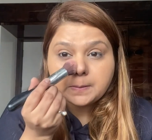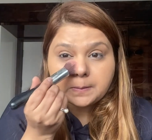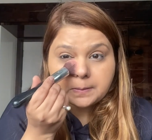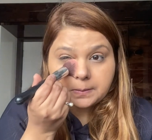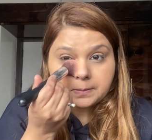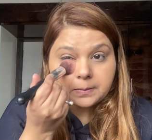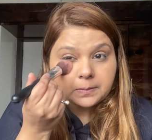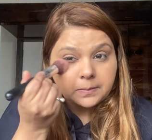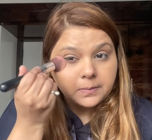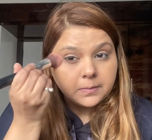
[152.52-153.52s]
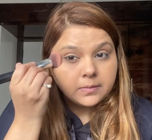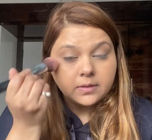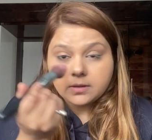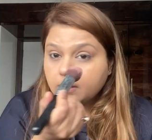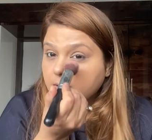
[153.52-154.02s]

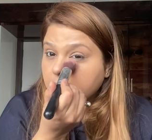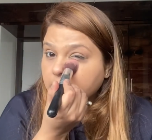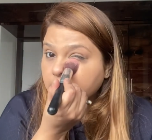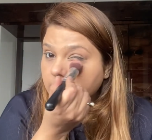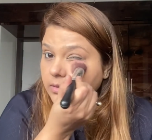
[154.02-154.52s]
(no one is talking)